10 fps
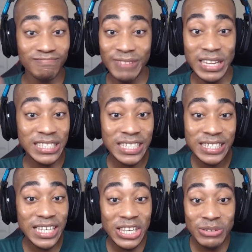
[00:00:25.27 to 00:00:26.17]
Let's
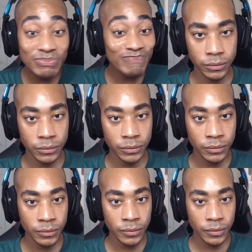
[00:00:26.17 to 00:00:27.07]
continue.
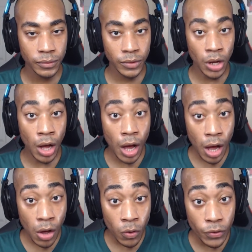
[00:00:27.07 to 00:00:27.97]

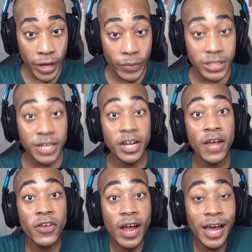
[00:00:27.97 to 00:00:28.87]
Oh, there was
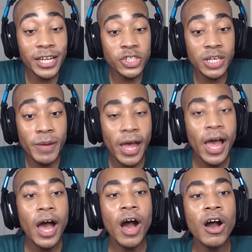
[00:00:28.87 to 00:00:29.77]
another Hanajima.
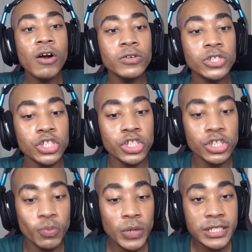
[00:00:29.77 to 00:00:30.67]

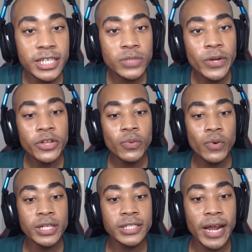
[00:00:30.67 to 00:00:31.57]
Was this one of the
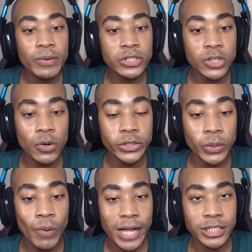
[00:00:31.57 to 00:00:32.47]
ones that I was told to
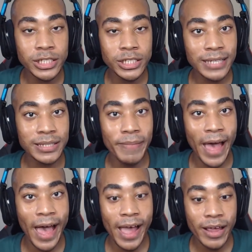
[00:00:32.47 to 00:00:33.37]
watch back to
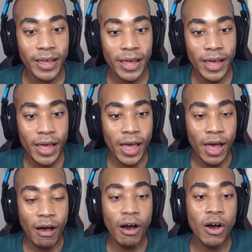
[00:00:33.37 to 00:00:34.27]
back?
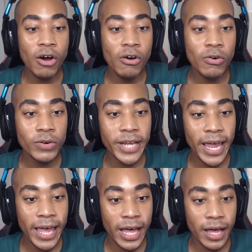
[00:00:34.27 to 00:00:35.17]
Oh,
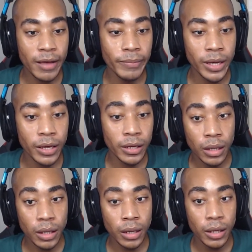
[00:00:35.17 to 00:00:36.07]
damn.
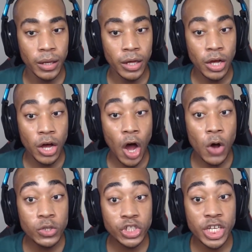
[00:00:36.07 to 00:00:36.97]

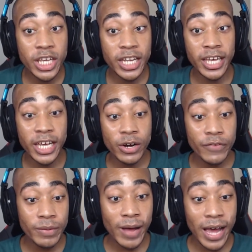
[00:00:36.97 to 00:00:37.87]
Oh, she can hear
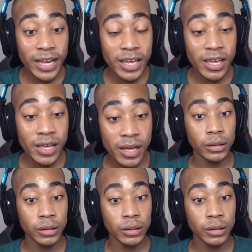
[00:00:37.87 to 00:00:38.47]
everybody?